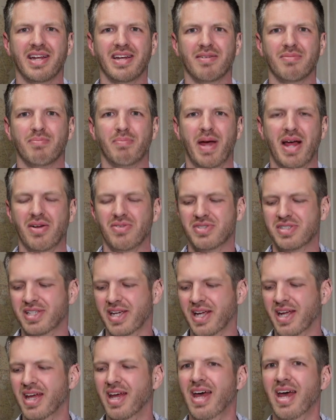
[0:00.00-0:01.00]
and
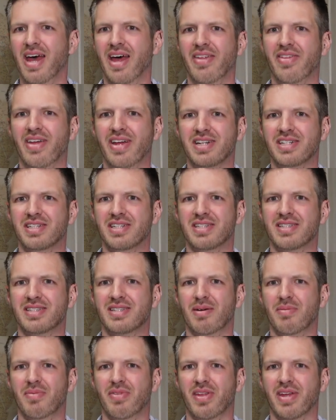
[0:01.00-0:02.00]
bouncing than just
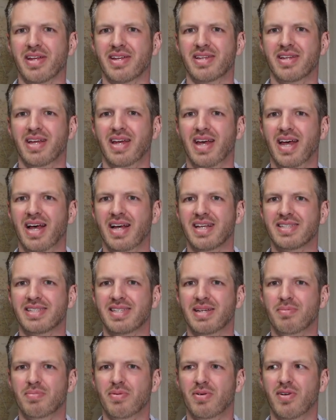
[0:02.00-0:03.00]
something as
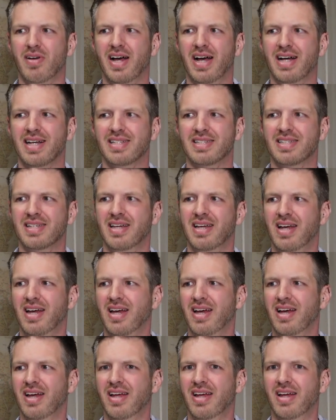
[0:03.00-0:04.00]
simple as
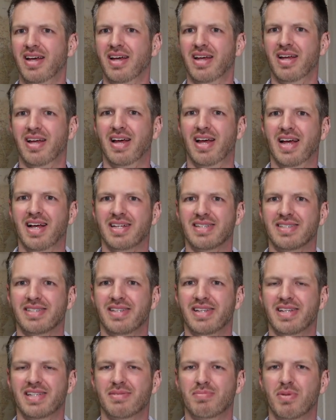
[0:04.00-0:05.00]

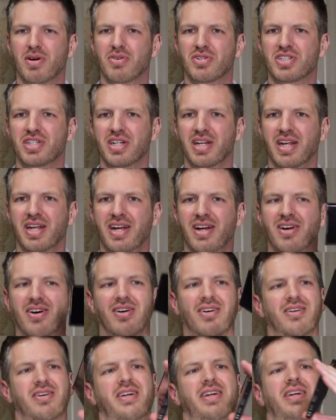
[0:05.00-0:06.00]
this motion
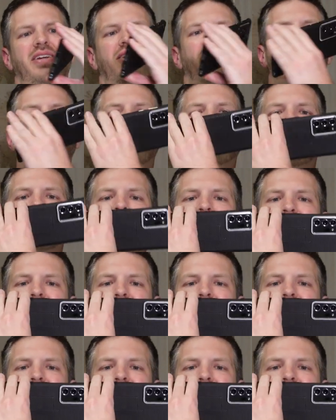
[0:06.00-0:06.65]
here. You know,